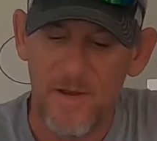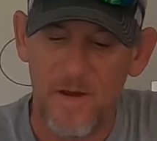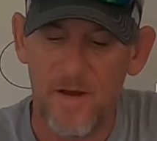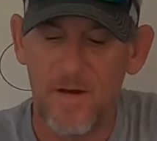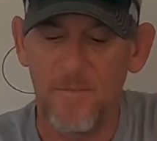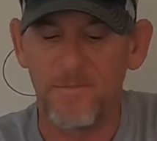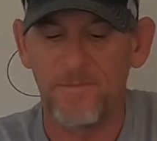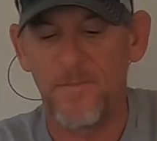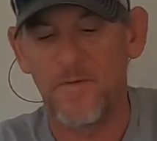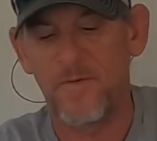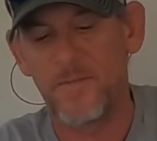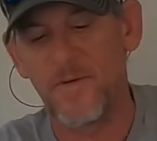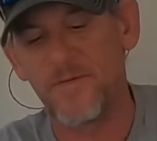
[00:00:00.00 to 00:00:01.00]
um,
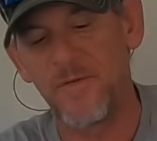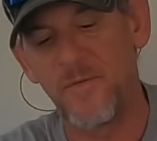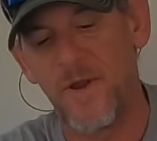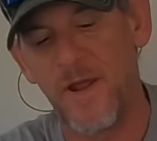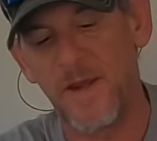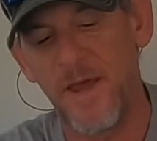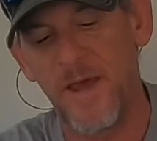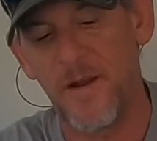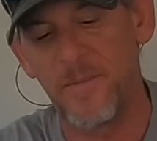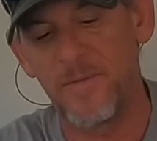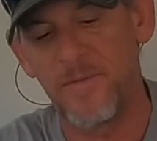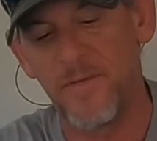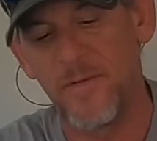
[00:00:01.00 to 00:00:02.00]
especially when I head
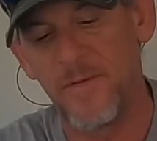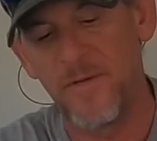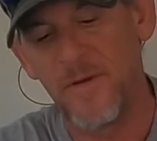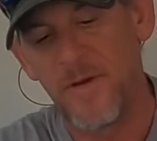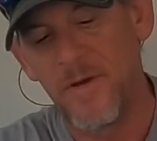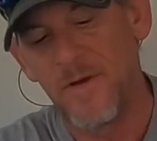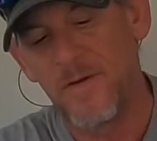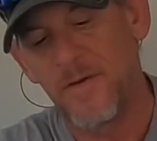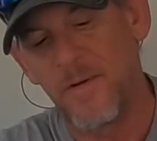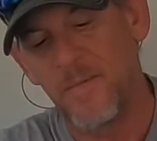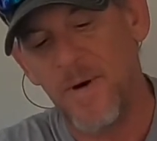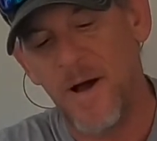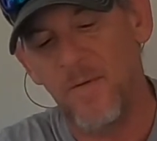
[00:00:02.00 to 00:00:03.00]
up to the to
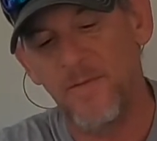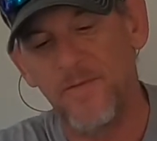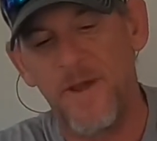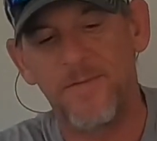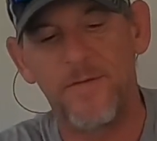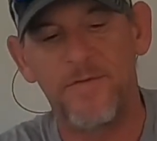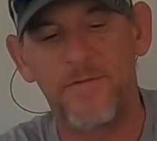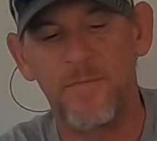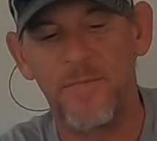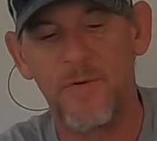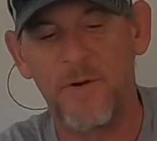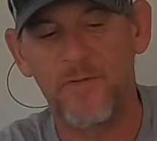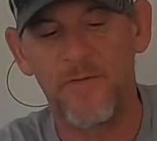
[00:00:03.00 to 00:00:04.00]
the mountains after some
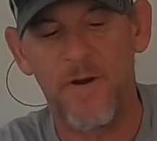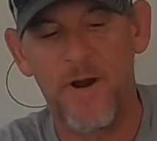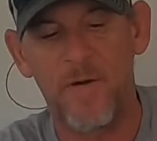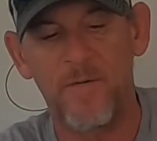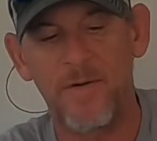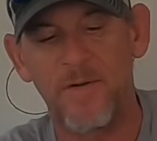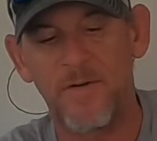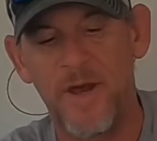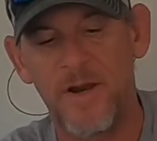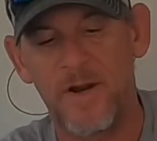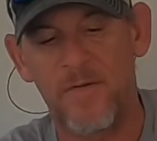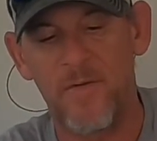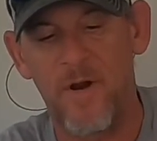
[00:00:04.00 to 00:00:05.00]
brook trout and you got
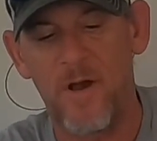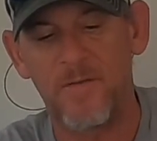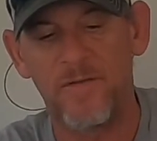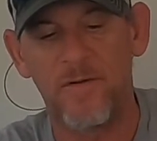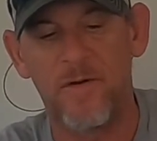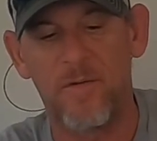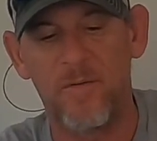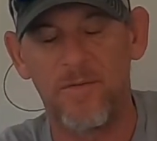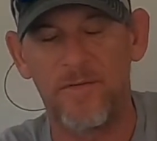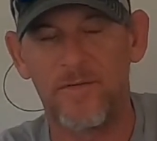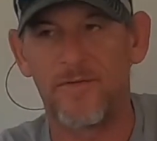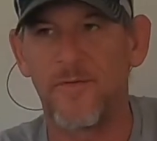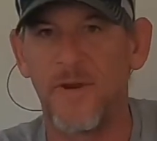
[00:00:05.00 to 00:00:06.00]
to cross, you know, the
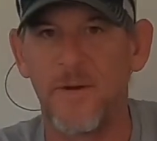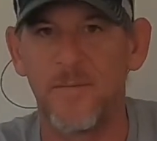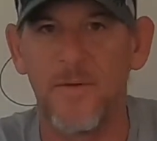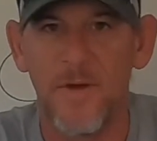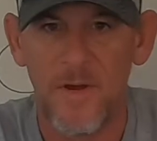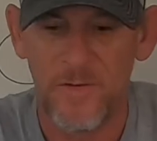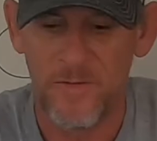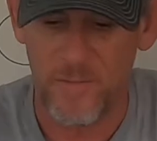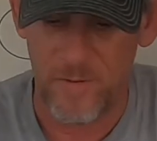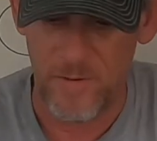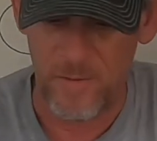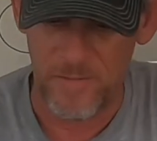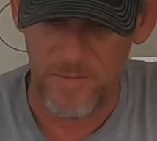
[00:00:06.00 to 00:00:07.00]
stream
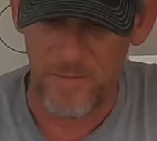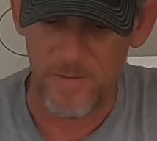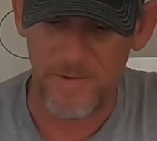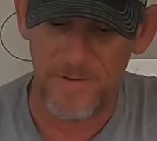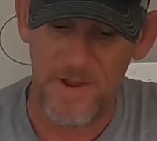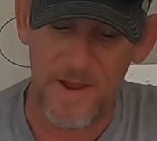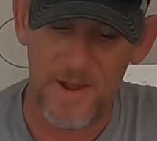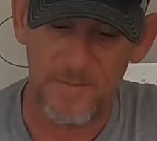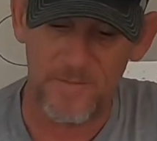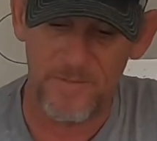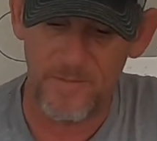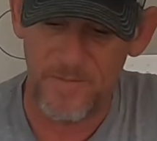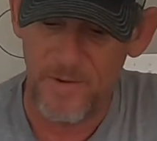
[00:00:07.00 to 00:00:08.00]
20 or 30
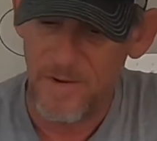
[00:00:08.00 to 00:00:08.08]
times. And